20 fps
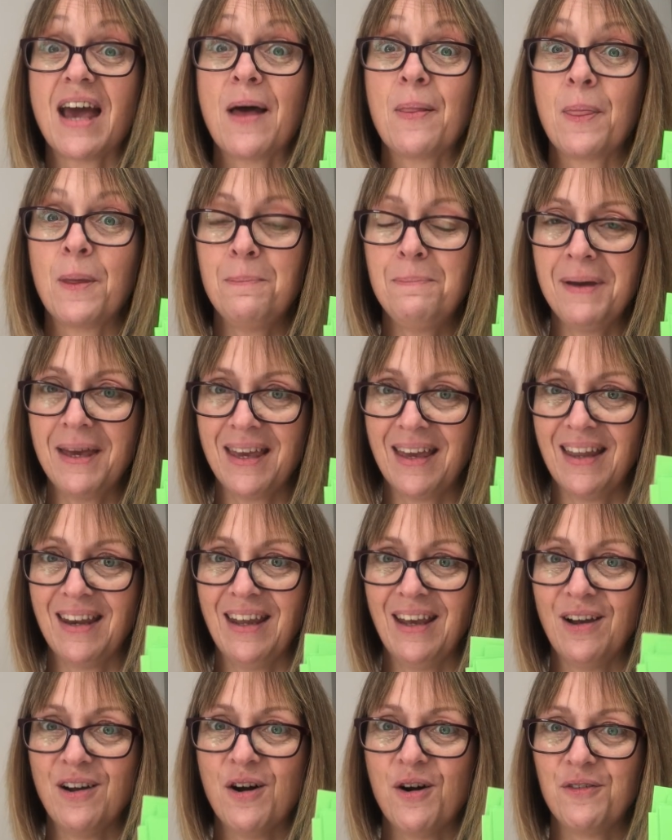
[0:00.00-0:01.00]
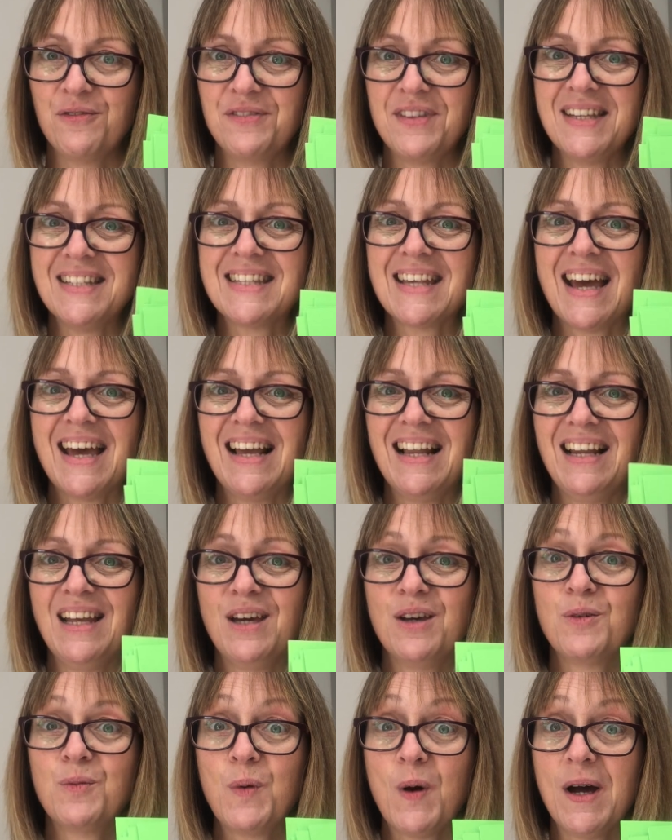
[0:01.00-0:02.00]
at the beginning of this
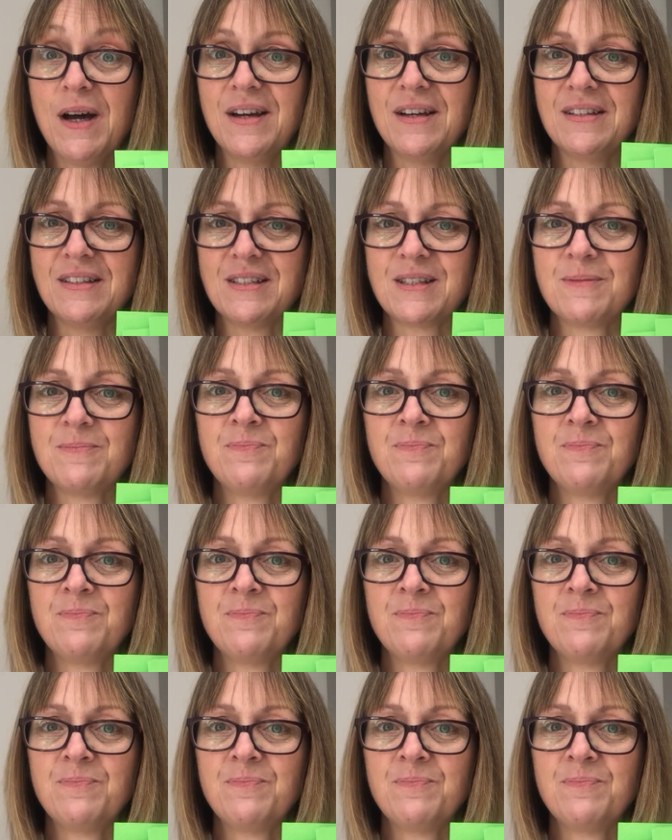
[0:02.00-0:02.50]
alien word?